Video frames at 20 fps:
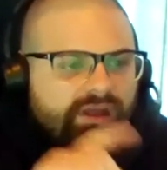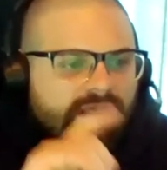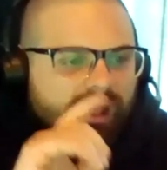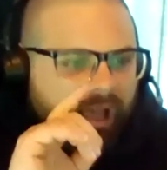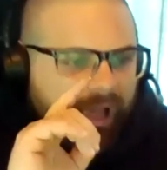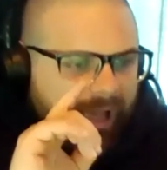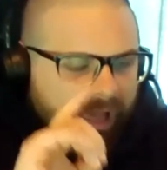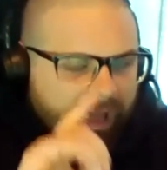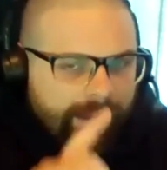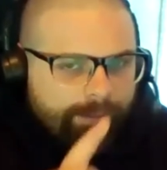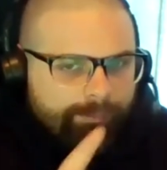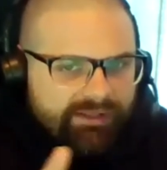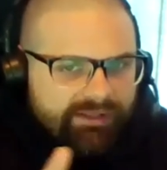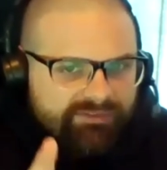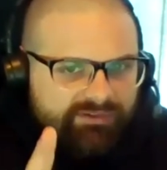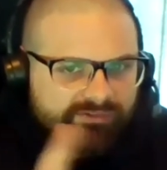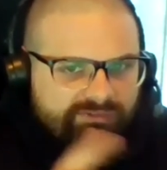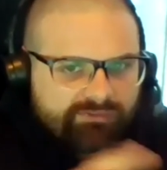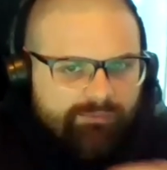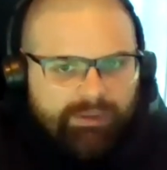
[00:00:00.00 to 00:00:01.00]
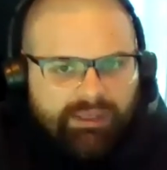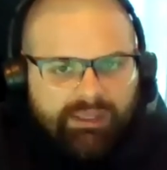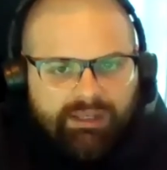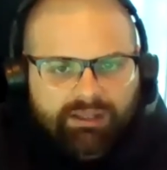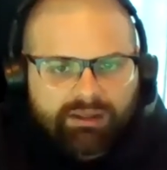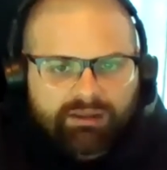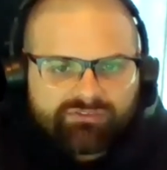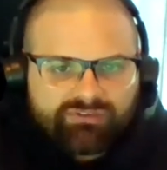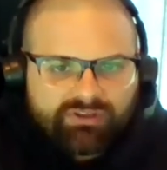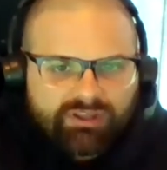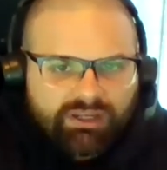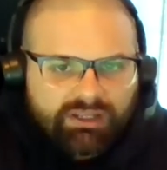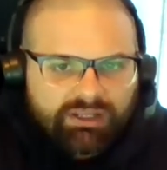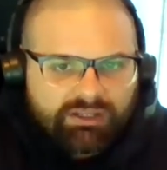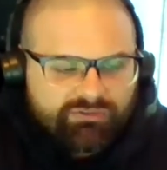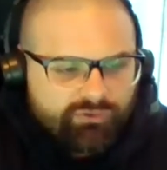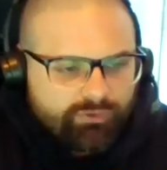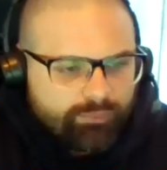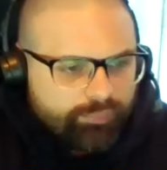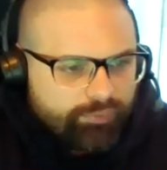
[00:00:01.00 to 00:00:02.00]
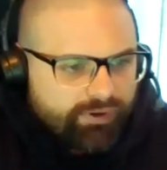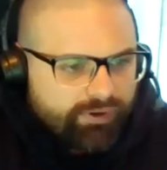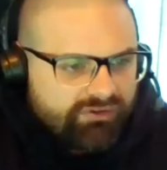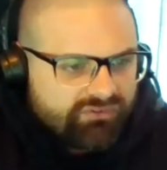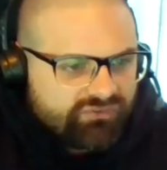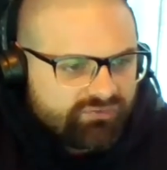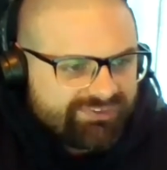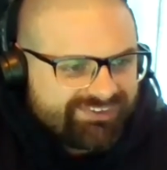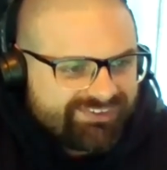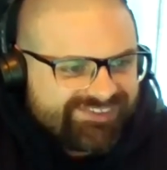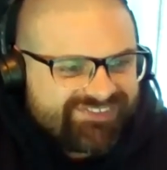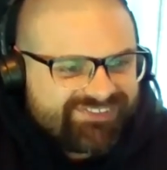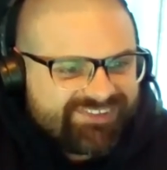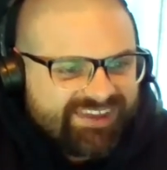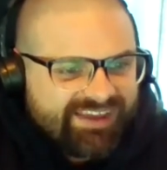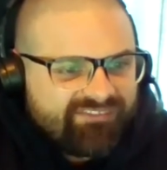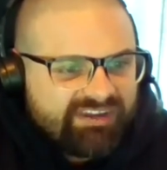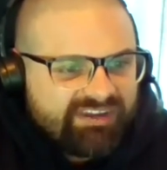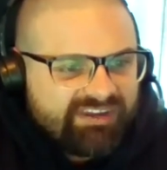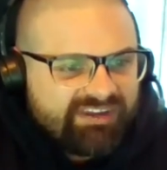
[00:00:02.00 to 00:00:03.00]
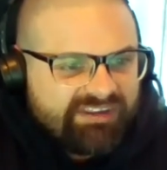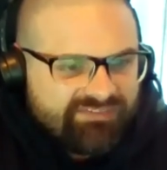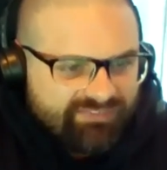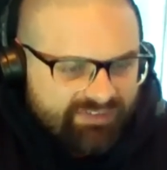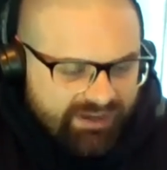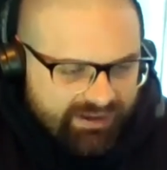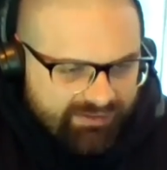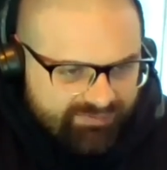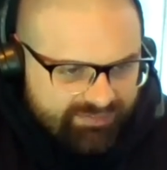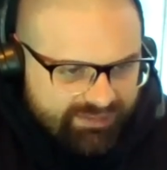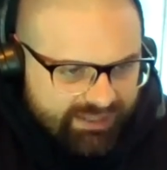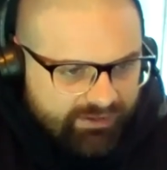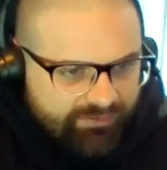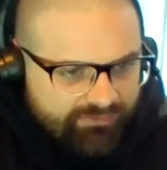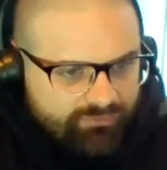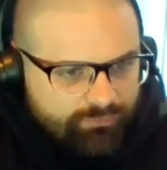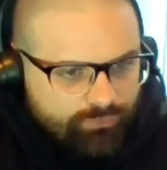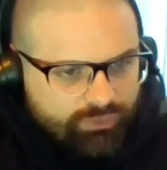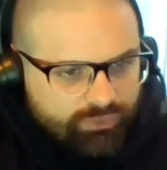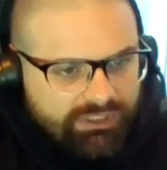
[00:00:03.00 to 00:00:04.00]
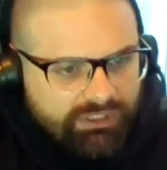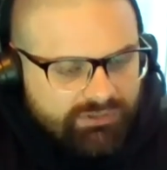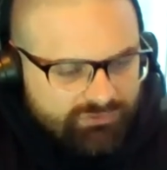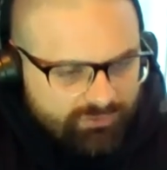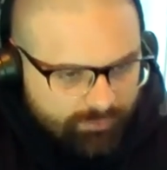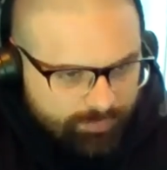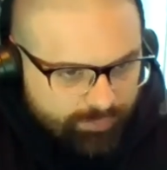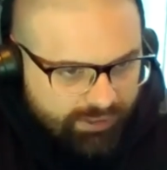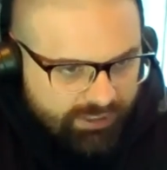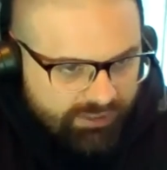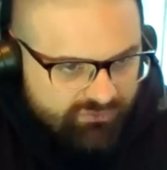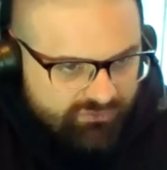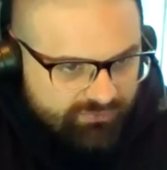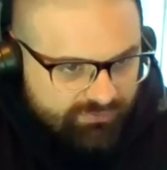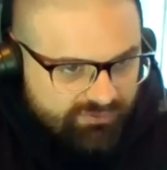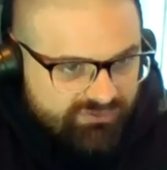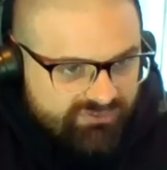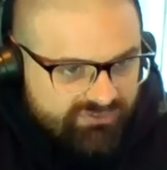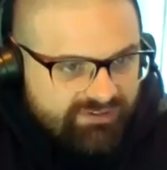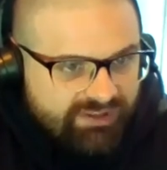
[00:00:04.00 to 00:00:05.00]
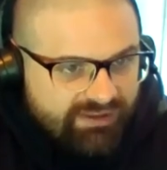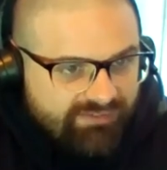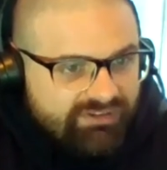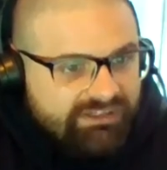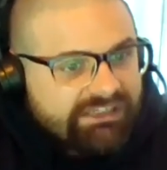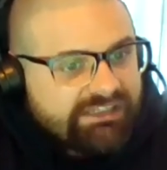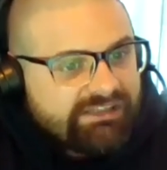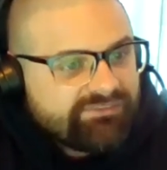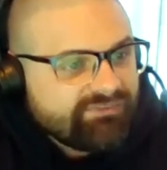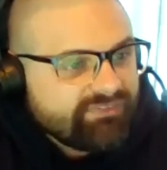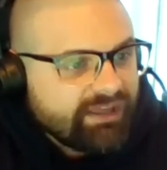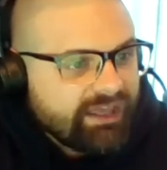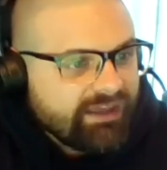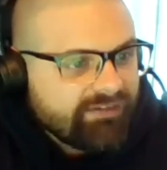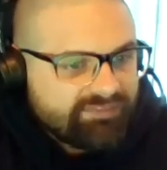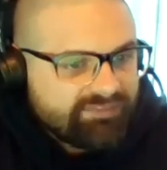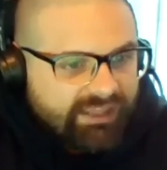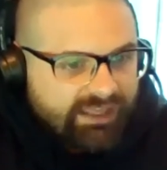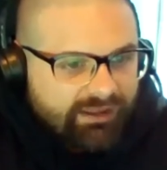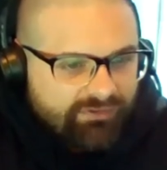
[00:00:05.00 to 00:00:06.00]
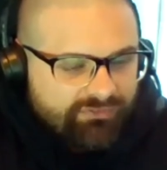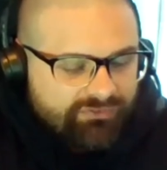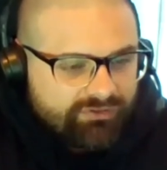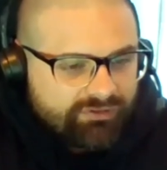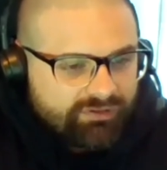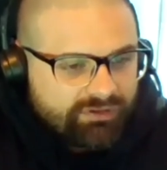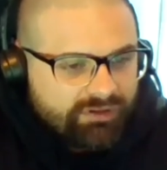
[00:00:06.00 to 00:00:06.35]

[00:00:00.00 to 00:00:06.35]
I'm anticipating us getting it to appraise for seventy-five thousand. We get it to appraise for seventy-five thousand.